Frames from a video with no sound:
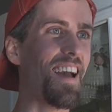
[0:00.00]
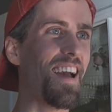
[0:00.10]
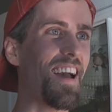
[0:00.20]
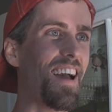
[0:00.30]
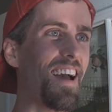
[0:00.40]

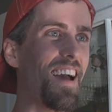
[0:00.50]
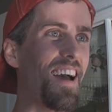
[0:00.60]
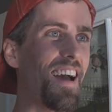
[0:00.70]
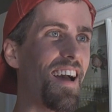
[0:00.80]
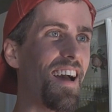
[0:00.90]

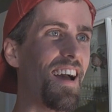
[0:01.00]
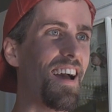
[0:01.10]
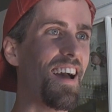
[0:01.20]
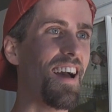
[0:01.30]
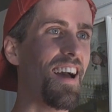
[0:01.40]

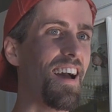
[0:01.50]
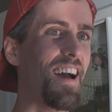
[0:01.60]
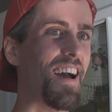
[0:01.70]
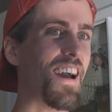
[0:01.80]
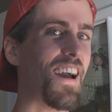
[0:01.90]

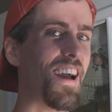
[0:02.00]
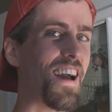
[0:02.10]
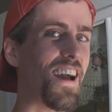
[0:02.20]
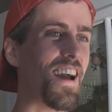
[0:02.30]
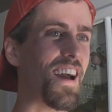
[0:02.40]

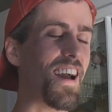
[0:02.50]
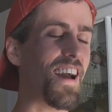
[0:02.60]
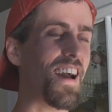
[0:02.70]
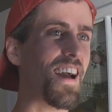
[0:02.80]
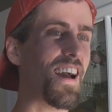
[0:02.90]

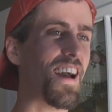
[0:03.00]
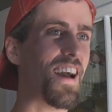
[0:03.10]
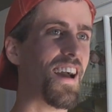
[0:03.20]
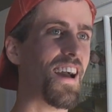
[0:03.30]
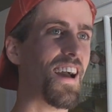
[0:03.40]

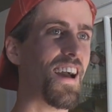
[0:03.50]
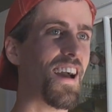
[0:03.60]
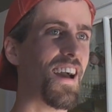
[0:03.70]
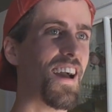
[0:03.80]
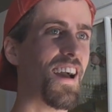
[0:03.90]

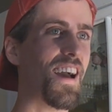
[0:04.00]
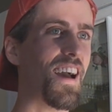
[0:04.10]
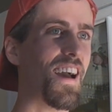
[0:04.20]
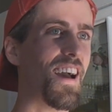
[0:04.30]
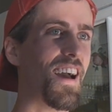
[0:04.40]
Nobody speaks.